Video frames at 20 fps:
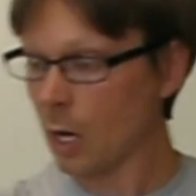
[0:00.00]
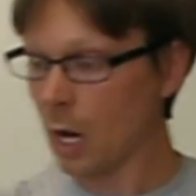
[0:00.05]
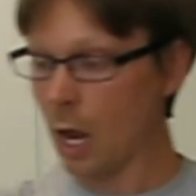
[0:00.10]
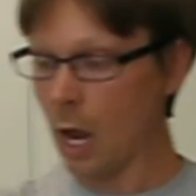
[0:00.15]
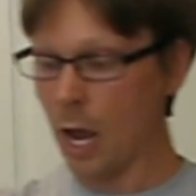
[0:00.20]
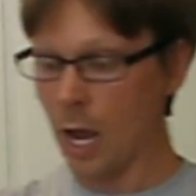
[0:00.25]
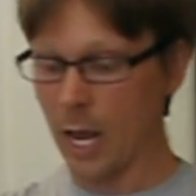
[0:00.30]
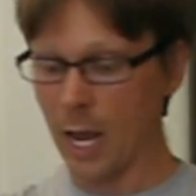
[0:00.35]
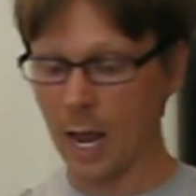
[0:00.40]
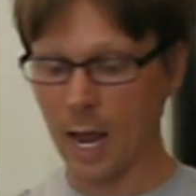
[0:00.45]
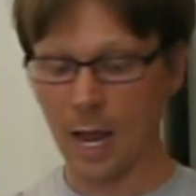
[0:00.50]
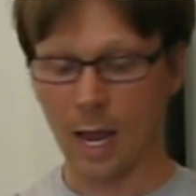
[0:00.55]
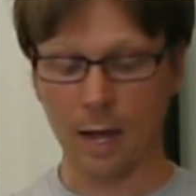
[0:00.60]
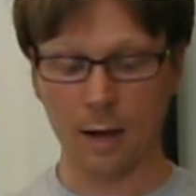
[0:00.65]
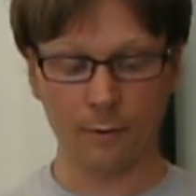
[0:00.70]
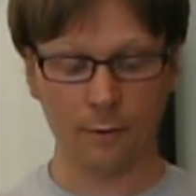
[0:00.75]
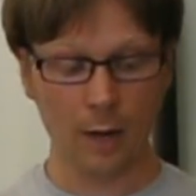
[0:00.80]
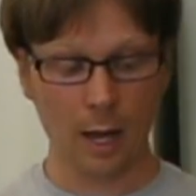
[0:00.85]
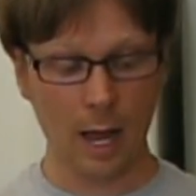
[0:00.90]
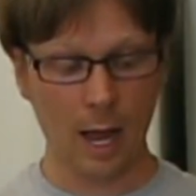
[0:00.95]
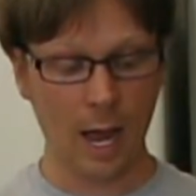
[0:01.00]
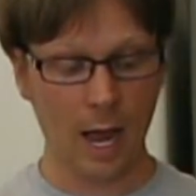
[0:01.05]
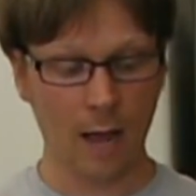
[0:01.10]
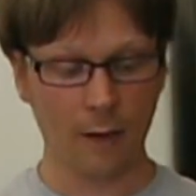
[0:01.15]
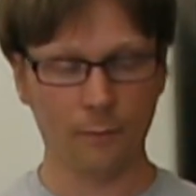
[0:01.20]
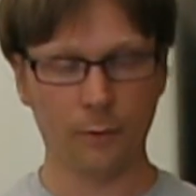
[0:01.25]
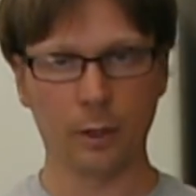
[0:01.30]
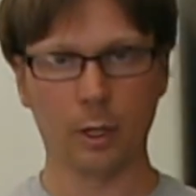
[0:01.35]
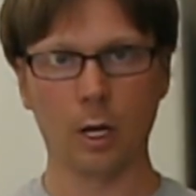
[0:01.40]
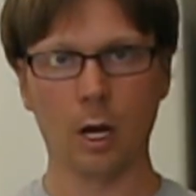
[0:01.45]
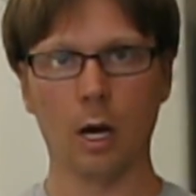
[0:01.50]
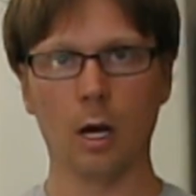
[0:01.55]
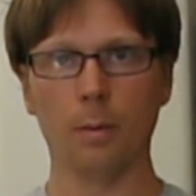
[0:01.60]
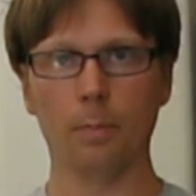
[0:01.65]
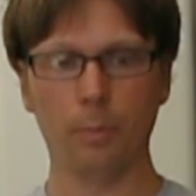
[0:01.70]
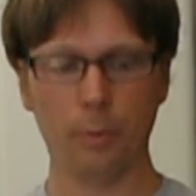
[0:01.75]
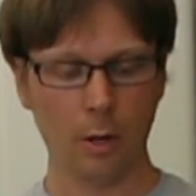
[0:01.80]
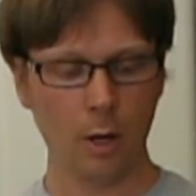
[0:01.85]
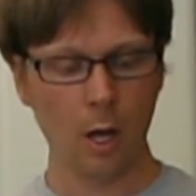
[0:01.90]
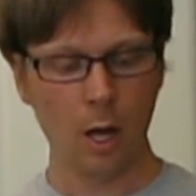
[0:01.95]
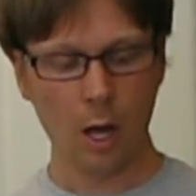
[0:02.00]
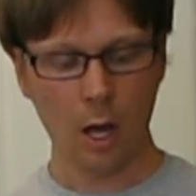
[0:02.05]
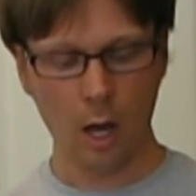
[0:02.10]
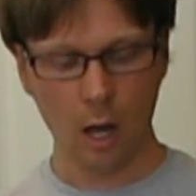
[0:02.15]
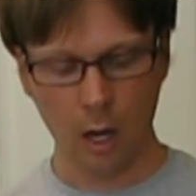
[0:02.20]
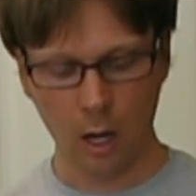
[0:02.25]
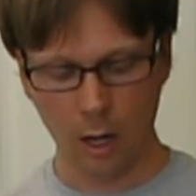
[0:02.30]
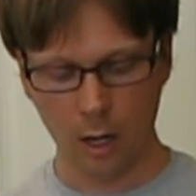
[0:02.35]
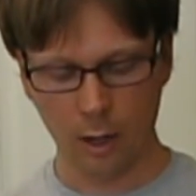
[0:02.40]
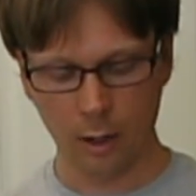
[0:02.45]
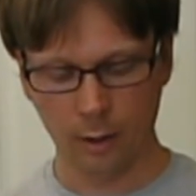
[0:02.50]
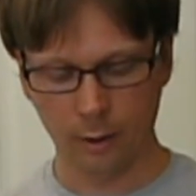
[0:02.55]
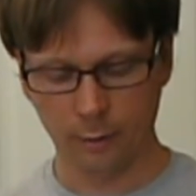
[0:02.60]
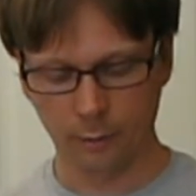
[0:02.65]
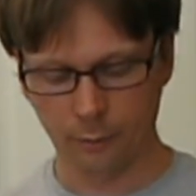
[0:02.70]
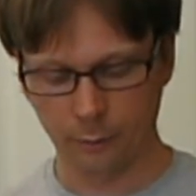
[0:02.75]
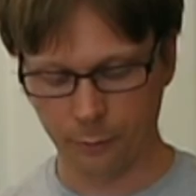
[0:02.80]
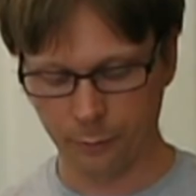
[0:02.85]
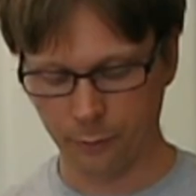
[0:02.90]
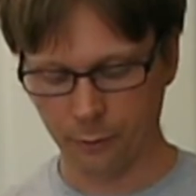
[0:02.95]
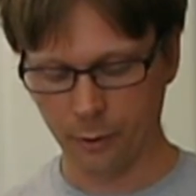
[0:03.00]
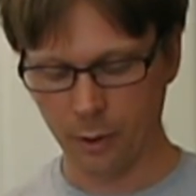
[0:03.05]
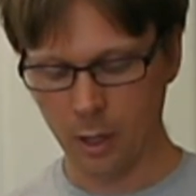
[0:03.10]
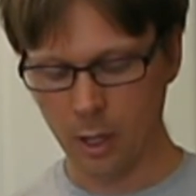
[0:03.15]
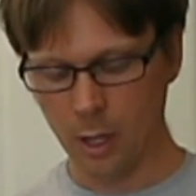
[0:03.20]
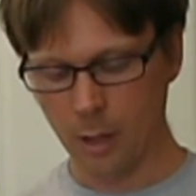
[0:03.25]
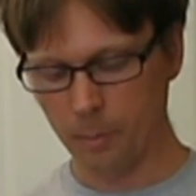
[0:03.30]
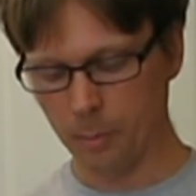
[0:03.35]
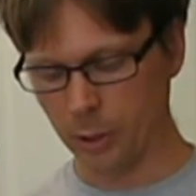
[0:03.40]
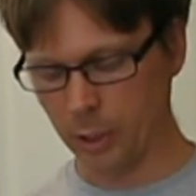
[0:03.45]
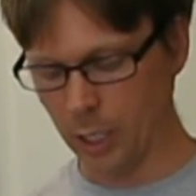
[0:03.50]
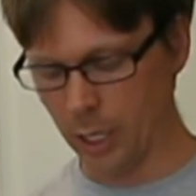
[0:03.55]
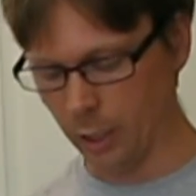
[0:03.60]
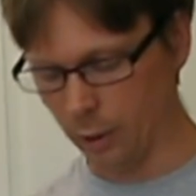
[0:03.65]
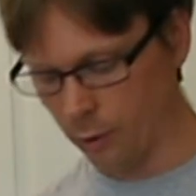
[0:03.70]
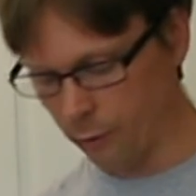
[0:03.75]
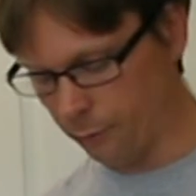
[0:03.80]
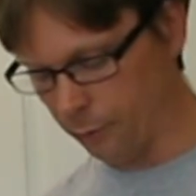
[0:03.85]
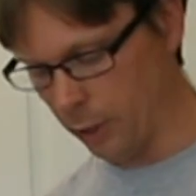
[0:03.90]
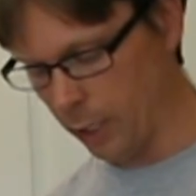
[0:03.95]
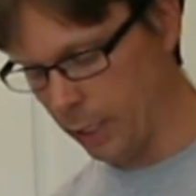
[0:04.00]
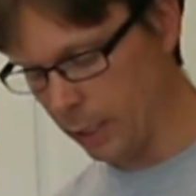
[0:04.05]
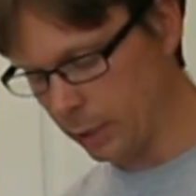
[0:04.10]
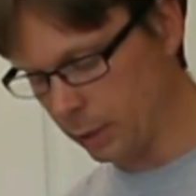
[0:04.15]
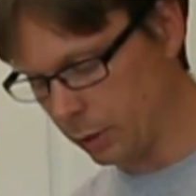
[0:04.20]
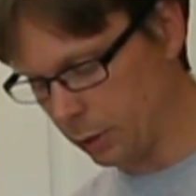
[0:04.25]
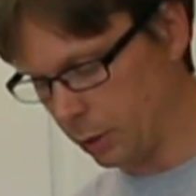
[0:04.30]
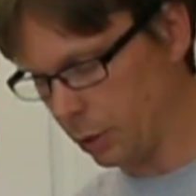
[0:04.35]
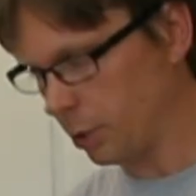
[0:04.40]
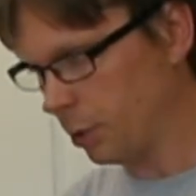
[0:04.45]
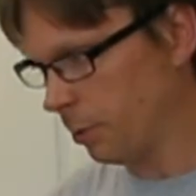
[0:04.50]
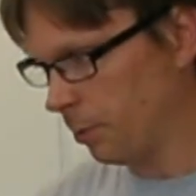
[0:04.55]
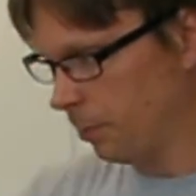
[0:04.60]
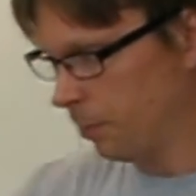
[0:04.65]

I have a half a cup of potato flakes.